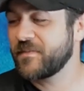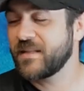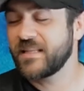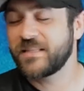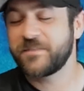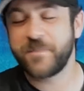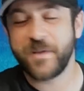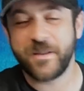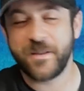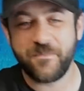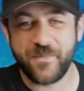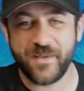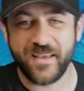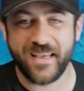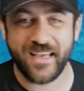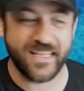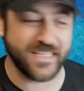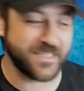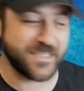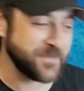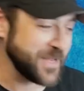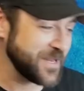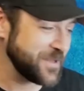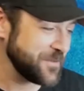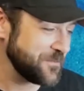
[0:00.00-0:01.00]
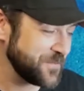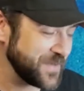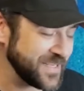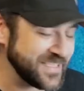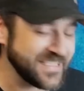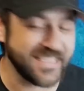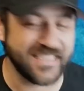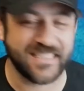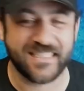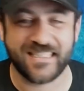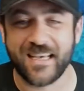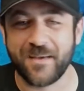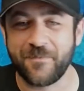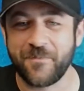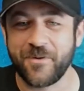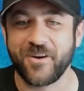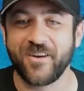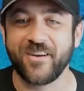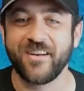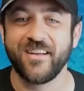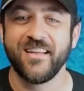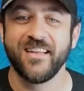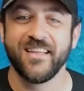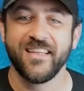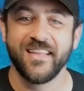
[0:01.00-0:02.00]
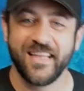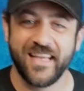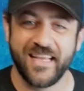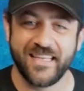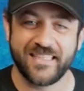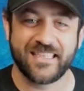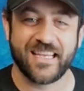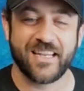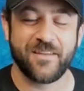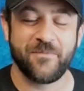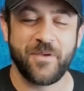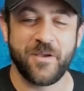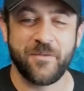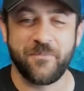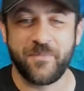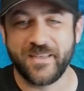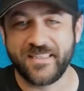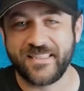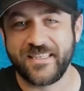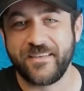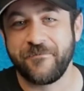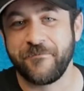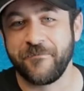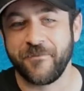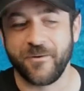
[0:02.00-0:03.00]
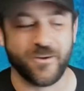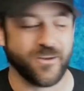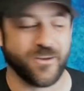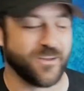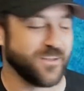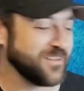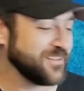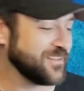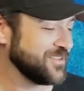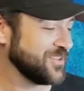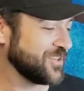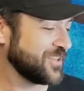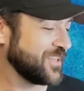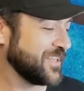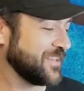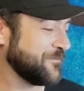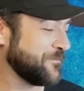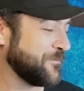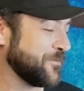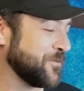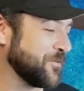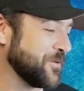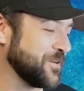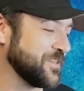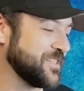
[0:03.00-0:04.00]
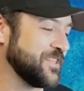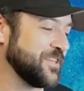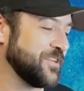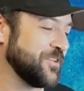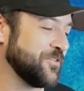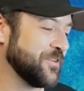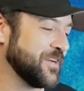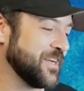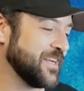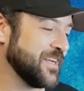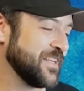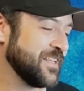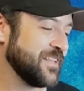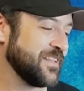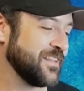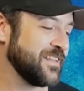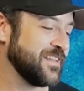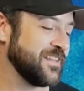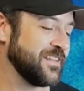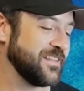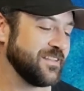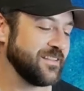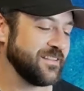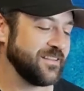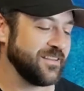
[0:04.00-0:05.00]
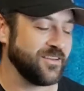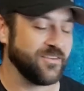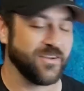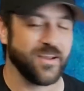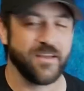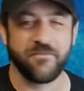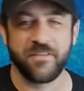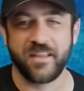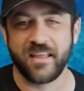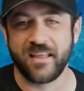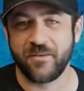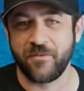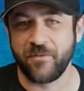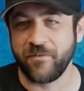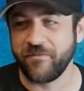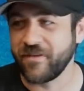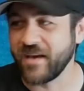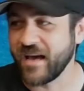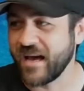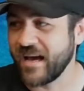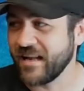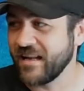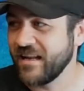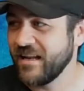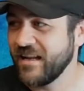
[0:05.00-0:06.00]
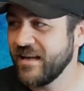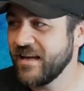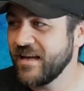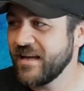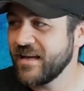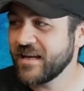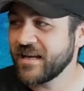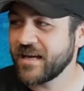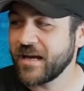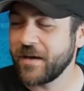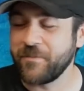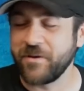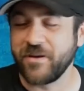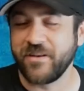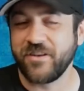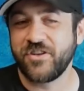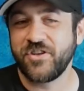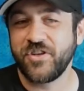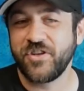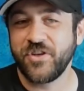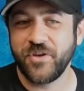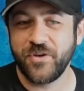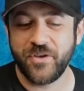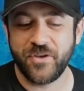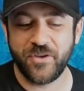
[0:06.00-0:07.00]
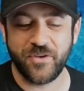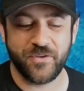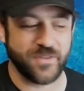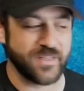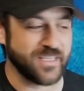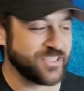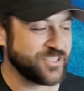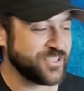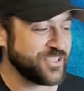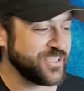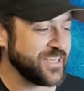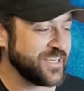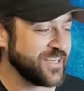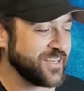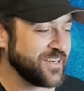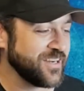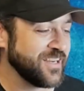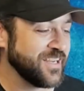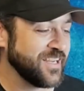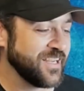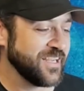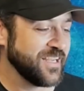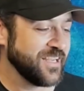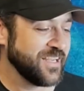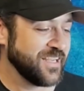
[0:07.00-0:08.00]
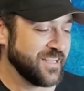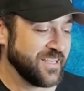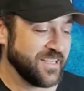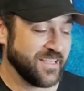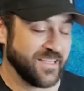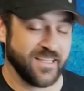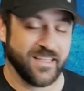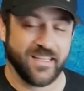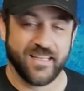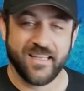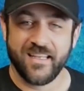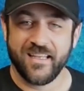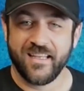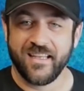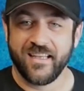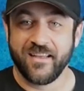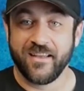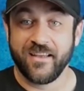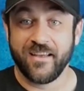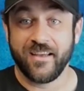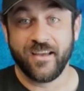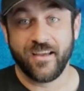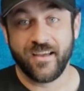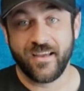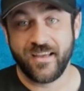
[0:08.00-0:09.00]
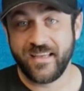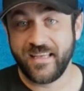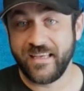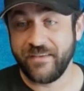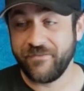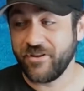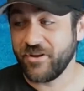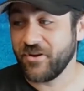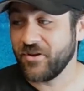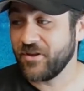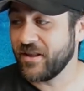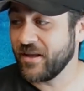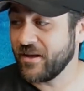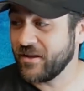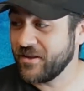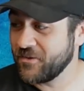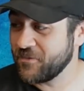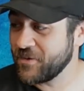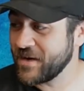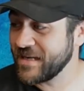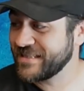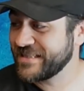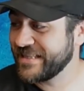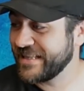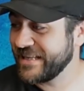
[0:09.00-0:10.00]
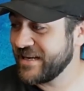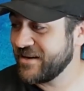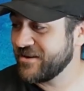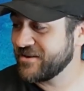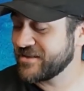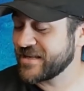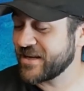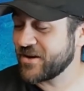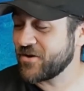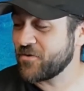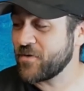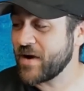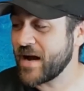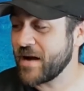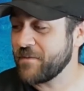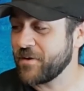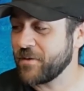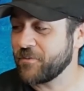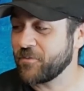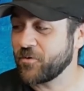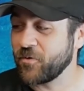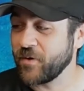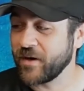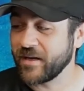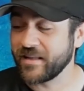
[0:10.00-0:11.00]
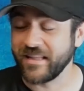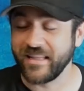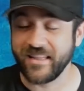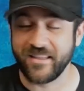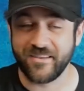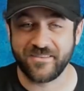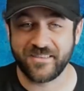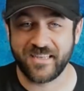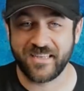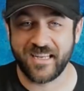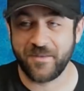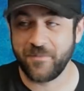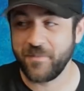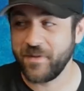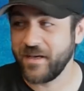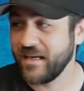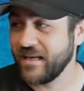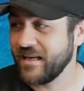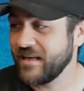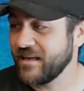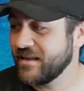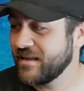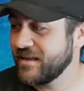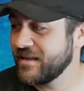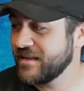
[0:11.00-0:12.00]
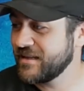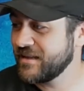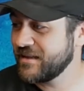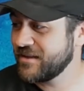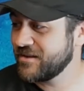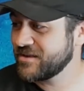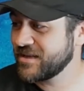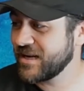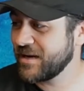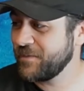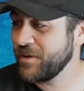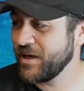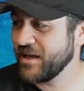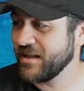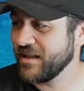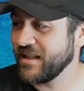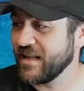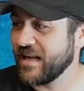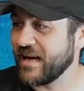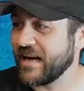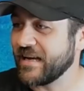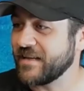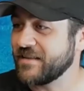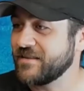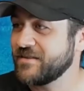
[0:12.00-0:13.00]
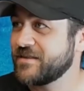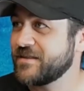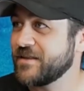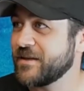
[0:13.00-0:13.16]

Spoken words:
It's been a busy summer. And it's going to be a busy fall. Looking forward to everything that we've got coming to you this year. Even though the rest of the year is going to wrap up quickly, there's going to be a lot.